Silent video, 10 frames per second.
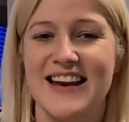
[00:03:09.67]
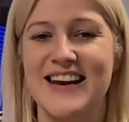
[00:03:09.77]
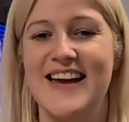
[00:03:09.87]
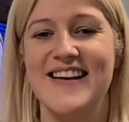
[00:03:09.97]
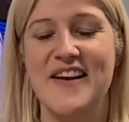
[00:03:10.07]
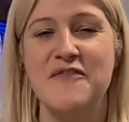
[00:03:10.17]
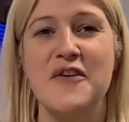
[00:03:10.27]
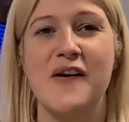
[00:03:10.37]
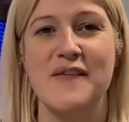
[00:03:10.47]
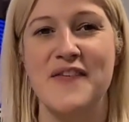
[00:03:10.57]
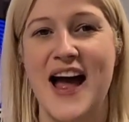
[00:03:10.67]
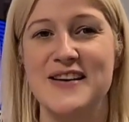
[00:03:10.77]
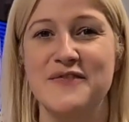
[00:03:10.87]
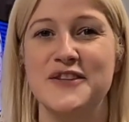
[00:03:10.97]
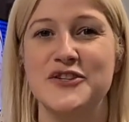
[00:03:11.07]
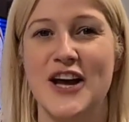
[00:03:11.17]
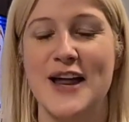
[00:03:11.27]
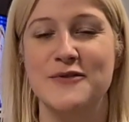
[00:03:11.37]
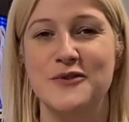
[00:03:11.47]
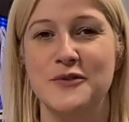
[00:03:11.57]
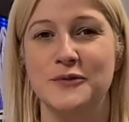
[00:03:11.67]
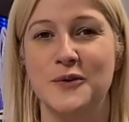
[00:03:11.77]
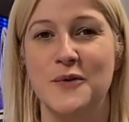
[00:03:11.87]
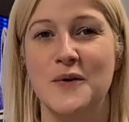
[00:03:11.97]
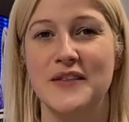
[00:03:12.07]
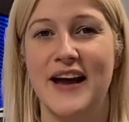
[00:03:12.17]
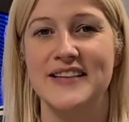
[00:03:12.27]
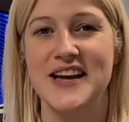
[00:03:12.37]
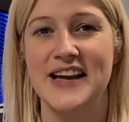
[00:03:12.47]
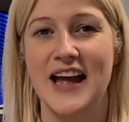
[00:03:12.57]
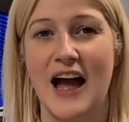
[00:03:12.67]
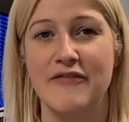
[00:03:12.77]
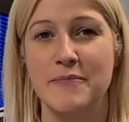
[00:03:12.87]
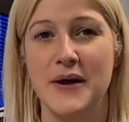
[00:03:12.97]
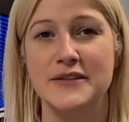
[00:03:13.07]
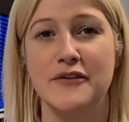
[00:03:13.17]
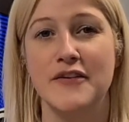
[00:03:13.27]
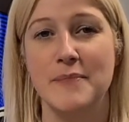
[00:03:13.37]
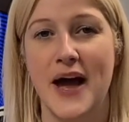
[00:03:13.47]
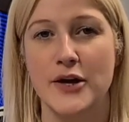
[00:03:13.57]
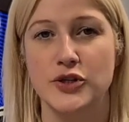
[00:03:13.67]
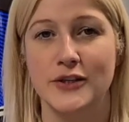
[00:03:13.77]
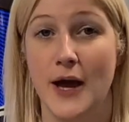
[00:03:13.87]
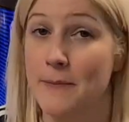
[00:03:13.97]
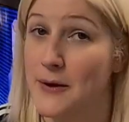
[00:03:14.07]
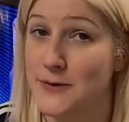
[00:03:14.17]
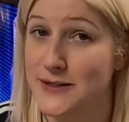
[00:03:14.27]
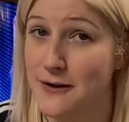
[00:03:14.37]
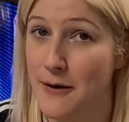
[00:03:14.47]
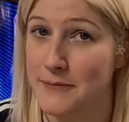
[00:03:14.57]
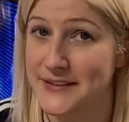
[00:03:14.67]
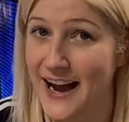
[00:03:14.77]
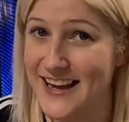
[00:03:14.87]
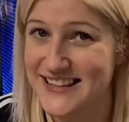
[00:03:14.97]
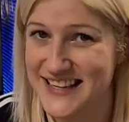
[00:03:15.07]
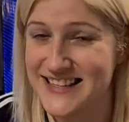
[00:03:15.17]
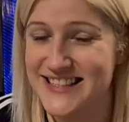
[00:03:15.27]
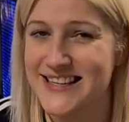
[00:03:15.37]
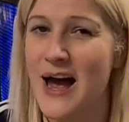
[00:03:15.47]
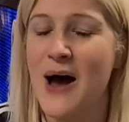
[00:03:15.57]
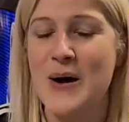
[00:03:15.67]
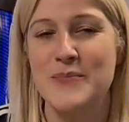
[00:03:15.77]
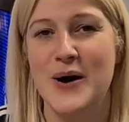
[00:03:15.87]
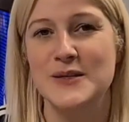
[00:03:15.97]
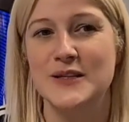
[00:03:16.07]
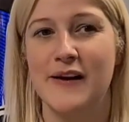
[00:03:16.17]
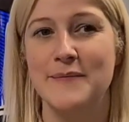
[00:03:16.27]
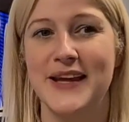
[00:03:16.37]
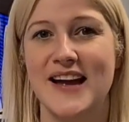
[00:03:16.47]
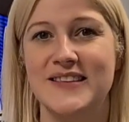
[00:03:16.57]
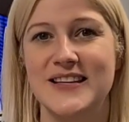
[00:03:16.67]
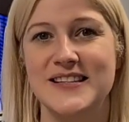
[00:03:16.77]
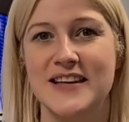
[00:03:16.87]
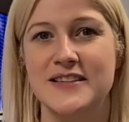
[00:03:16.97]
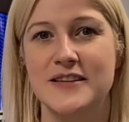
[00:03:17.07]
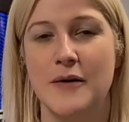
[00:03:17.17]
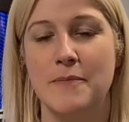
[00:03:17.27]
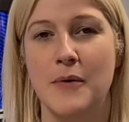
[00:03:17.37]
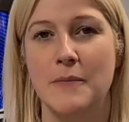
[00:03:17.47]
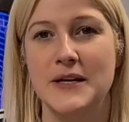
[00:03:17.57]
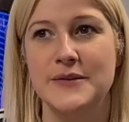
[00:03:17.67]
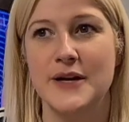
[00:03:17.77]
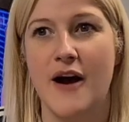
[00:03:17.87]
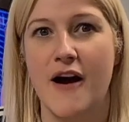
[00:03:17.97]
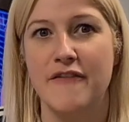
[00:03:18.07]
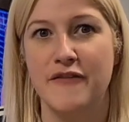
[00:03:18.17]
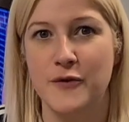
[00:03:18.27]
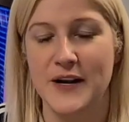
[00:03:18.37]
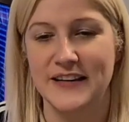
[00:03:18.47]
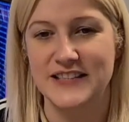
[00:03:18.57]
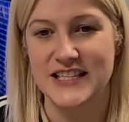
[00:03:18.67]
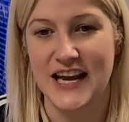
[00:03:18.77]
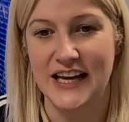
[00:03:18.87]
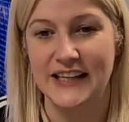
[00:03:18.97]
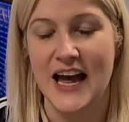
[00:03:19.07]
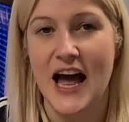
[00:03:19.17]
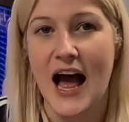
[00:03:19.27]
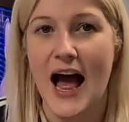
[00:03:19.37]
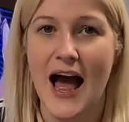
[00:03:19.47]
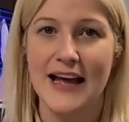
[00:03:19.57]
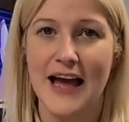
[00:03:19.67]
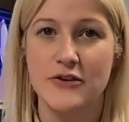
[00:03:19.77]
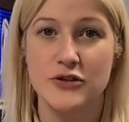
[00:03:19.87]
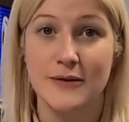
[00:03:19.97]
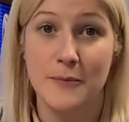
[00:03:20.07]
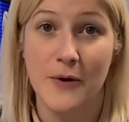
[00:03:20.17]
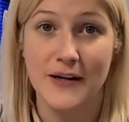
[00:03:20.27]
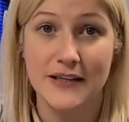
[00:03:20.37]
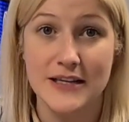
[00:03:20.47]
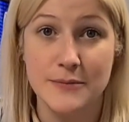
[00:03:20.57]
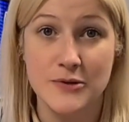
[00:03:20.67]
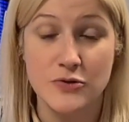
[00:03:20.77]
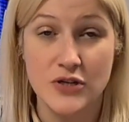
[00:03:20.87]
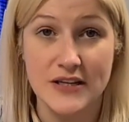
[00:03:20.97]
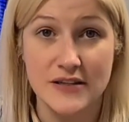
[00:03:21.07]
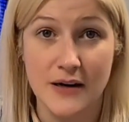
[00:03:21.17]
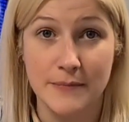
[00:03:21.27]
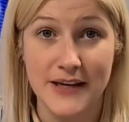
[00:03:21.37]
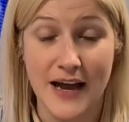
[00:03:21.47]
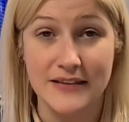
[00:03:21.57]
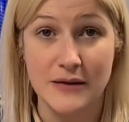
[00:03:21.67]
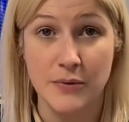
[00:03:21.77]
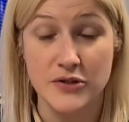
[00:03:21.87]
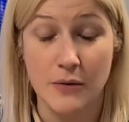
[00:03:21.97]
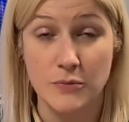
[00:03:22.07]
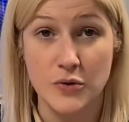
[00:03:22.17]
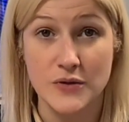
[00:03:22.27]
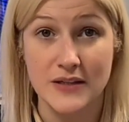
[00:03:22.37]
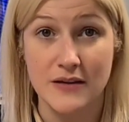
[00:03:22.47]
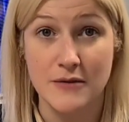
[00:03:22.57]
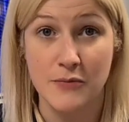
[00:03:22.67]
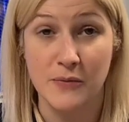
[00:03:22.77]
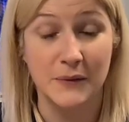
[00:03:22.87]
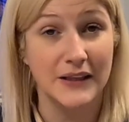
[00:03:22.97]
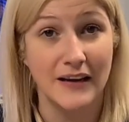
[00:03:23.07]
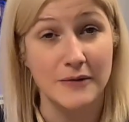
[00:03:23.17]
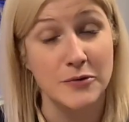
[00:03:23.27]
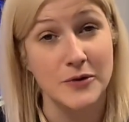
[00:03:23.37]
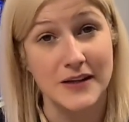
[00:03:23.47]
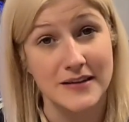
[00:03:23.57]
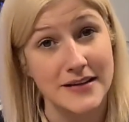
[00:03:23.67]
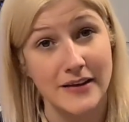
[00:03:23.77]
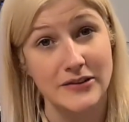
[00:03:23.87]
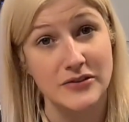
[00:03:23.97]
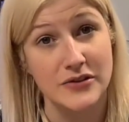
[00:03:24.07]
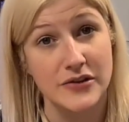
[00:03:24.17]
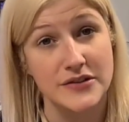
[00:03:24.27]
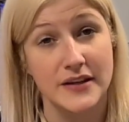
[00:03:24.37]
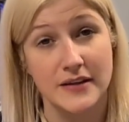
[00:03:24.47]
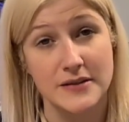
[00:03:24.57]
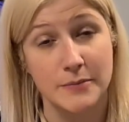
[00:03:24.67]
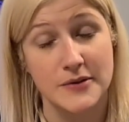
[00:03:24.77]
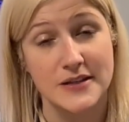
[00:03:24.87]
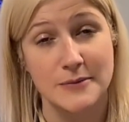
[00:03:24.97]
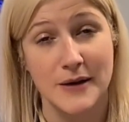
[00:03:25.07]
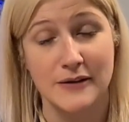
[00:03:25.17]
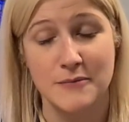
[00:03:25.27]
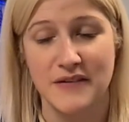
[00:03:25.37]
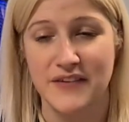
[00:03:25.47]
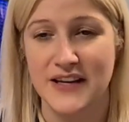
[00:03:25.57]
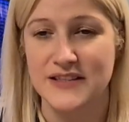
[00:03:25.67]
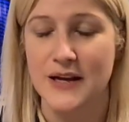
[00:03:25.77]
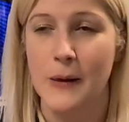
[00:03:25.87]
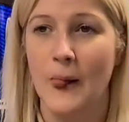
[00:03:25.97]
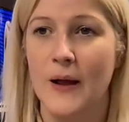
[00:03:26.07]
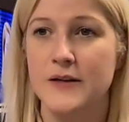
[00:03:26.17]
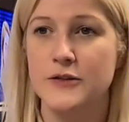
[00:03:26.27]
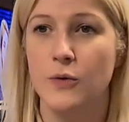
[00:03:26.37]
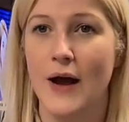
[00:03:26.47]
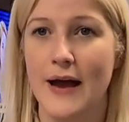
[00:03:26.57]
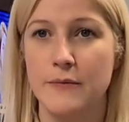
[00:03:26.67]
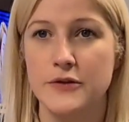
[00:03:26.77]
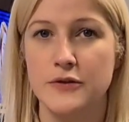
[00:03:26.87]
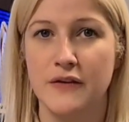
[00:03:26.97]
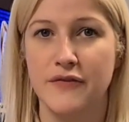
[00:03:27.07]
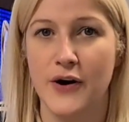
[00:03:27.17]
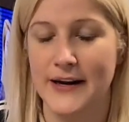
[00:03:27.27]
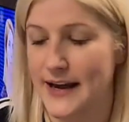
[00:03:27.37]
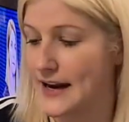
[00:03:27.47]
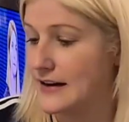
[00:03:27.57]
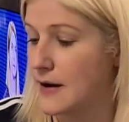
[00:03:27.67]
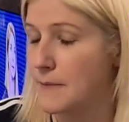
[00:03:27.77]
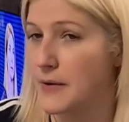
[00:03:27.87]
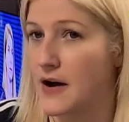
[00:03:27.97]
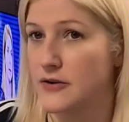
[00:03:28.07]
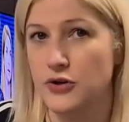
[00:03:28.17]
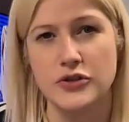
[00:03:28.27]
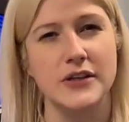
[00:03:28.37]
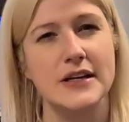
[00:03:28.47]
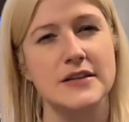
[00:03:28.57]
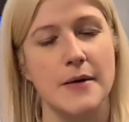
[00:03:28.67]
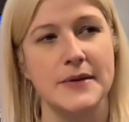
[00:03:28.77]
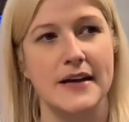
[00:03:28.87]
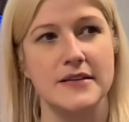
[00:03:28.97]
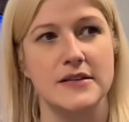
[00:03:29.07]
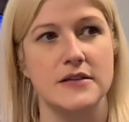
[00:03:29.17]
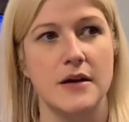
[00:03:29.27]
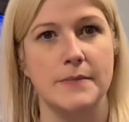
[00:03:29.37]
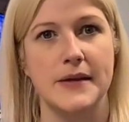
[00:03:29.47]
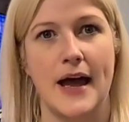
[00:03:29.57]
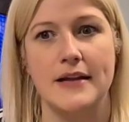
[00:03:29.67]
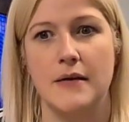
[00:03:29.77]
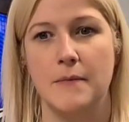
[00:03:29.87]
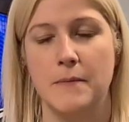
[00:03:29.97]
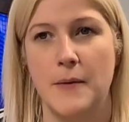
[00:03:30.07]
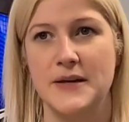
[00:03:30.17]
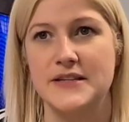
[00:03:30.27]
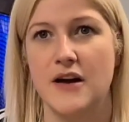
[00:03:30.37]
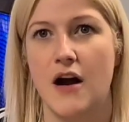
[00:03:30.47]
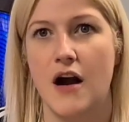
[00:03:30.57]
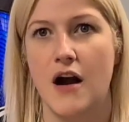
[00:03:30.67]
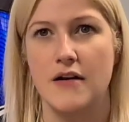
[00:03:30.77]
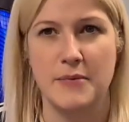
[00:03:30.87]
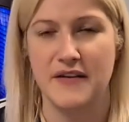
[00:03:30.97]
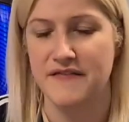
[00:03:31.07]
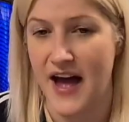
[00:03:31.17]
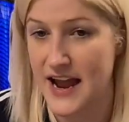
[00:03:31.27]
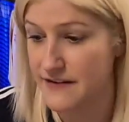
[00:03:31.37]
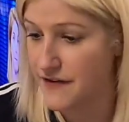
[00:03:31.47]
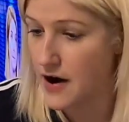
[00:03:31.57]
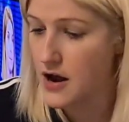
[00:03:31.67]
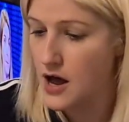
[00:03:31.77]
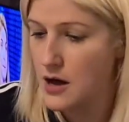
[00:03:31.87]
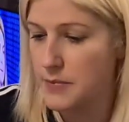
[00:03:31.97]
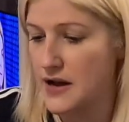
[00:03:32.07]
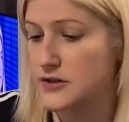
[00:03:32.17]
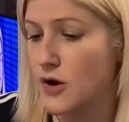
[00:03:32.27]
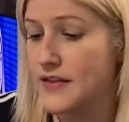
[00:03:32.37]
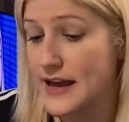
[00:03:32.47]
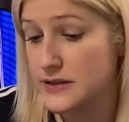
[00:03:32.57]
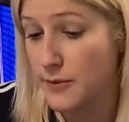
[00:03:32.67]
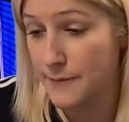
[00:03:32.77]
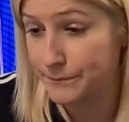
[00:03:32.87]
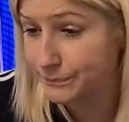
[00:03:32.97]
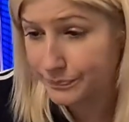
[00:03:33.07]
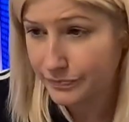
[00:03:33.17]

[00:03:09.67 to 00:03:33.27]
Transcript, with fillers: Now, if you're a fan of the channel, you'll know that I have a bit of a passion about scrub daddies, but scrub daddies and scrub mummies are 4.99 I actually bought a Christmas tree scrub daddy, which I'm using at the moment, and I'm going to continue to use it because it puts a smile on my face. So it was two forty nine, but usually scrub daddies and scrub dad mummies are about a fiver. But I saw this one;